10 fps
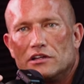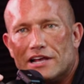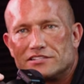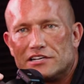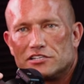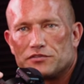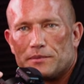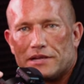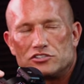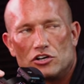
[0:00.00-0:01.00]
Yes, it is for
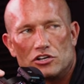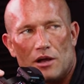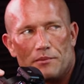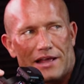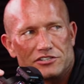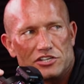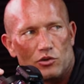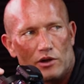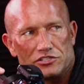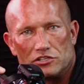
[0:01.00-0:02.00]
me. Sir, I'm going to ask you a
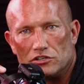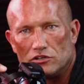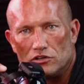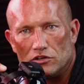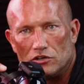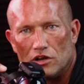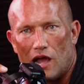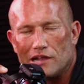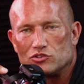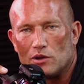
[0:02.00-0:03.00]
question.
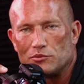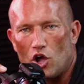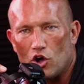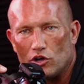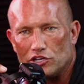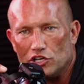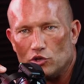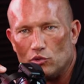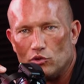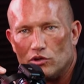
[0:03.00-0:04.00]
I, so I'm calling
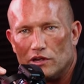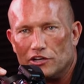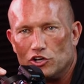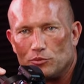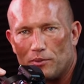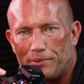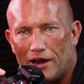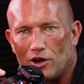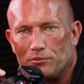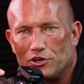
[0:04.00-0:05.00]
you. You're
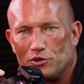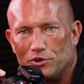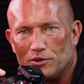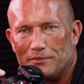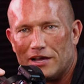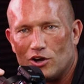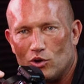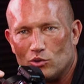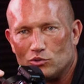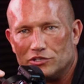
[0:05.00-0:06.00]
prepared, but you're putting me on
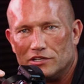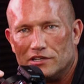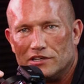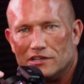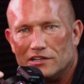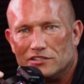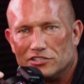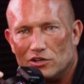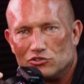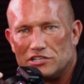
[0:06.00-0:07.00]
hold
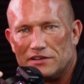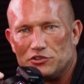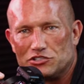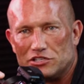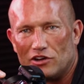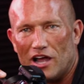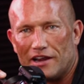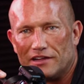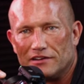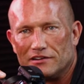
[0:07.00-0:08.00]
to go see if you still
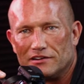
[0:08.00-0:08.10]
got it.